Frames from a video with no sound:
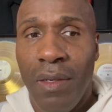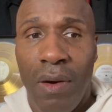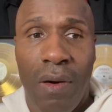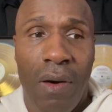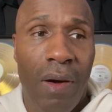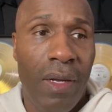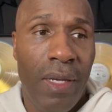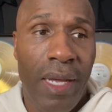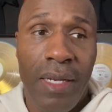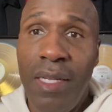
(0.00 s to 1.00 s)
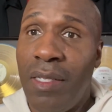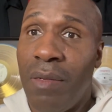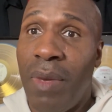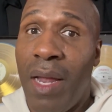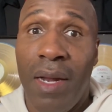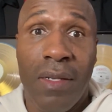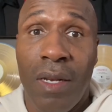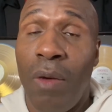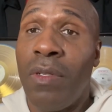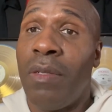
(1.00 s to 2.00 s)
or at least somebody that's
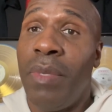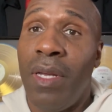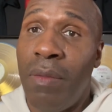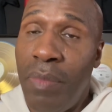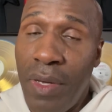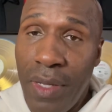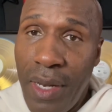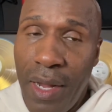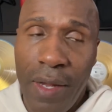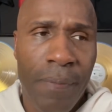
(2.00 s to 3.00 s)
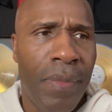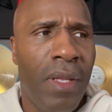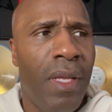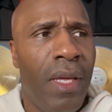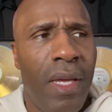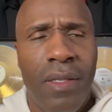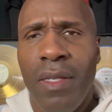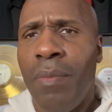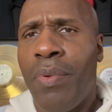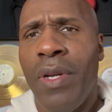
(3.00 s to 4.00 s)
close to being a billionaire, is
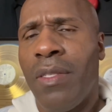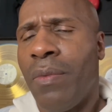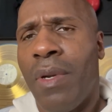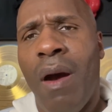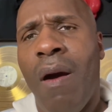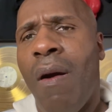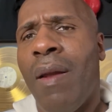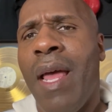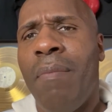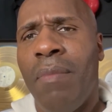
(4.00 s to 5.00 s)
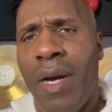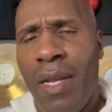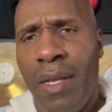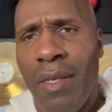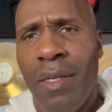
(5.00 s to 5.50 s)
in prison with all that money,